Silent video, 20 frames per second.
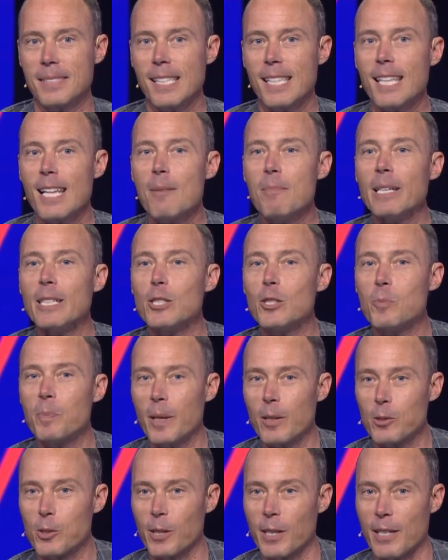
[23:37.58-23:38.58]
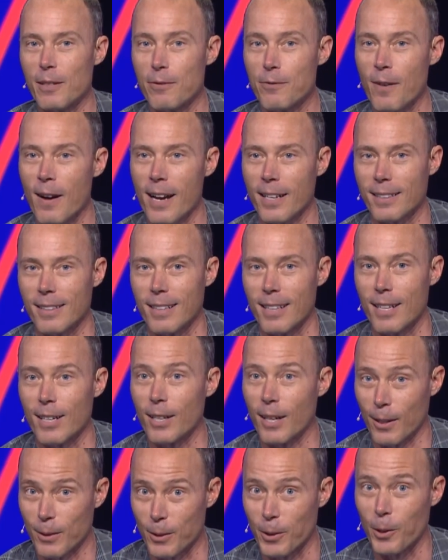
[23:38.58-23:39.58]
Let me spiritually define the
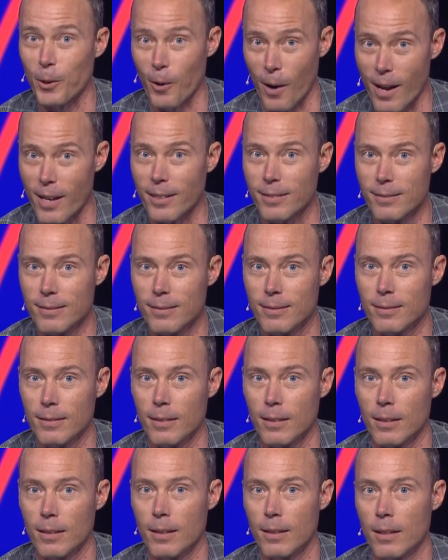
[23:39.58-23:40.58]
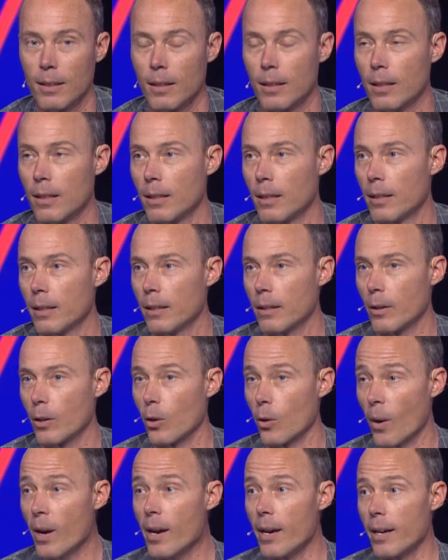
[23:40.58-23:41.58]
color gray.
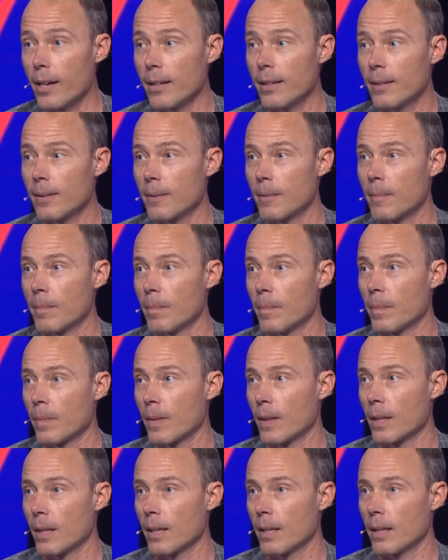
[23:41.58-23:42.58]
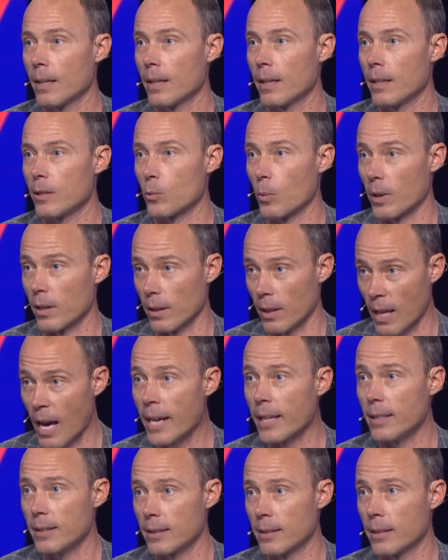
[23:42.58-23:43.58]
Gray is where
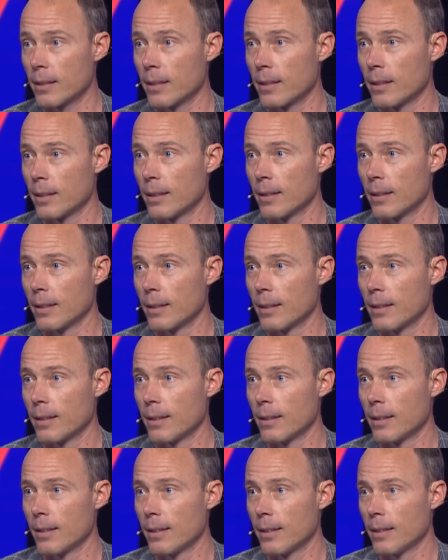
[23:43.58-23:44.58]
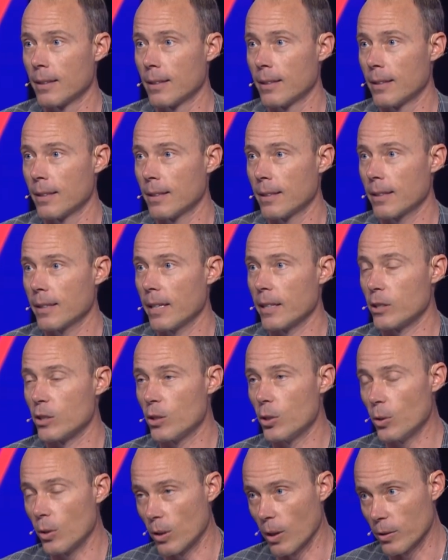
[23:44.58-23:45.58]
light gets
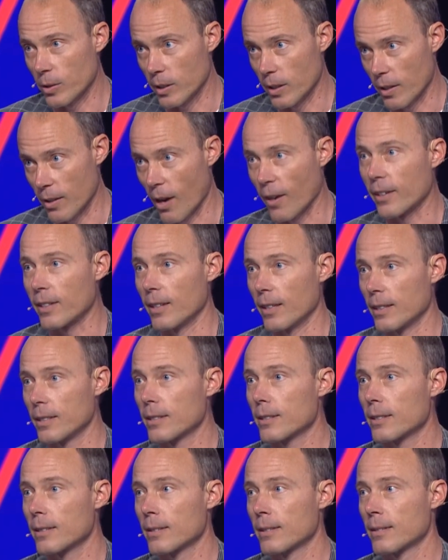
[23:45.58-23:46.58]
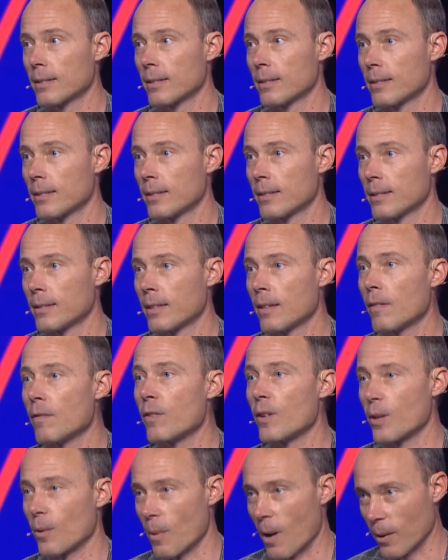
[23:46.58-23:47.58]
too close to darkness
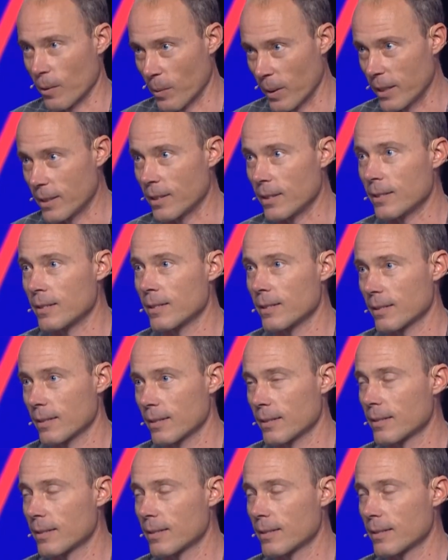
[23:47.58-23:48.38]
for the wrong reasons.